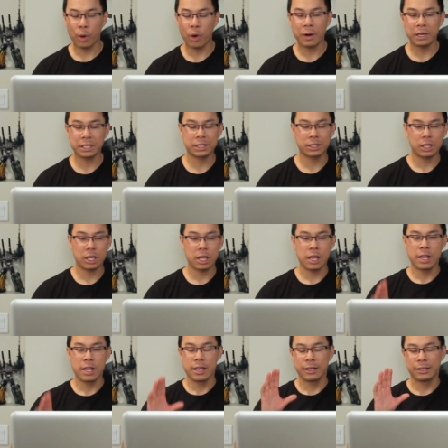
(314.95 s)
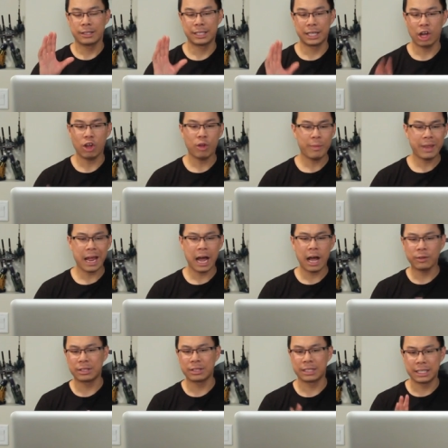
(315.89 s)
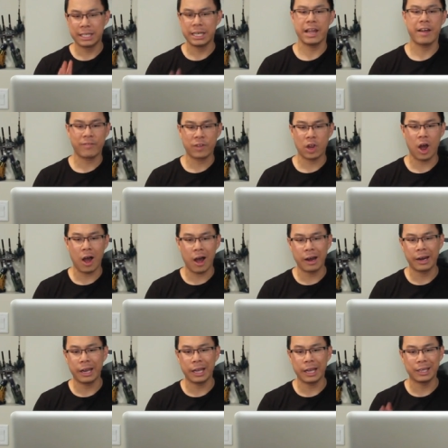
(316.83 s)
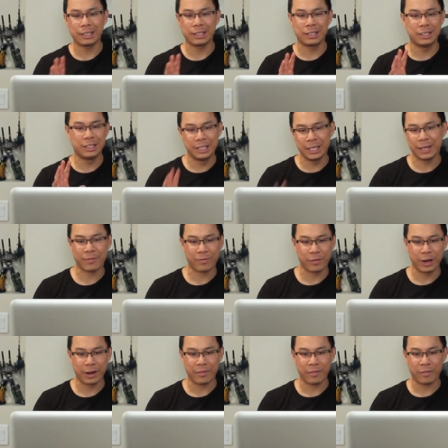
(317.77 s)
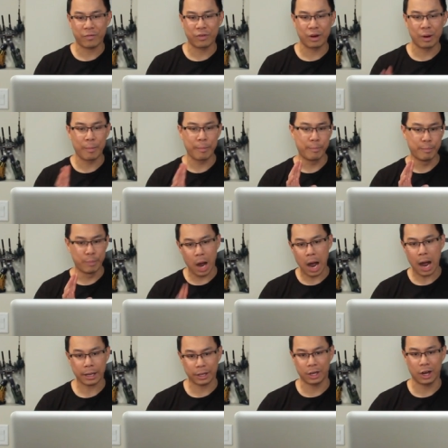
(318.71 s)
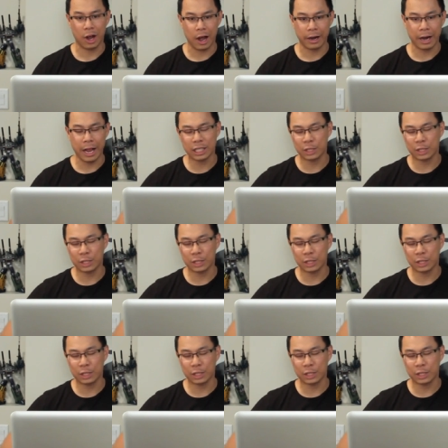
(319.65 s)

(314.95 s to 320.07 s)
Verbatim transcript: Boris, tell me how TFCon is different from BotCon,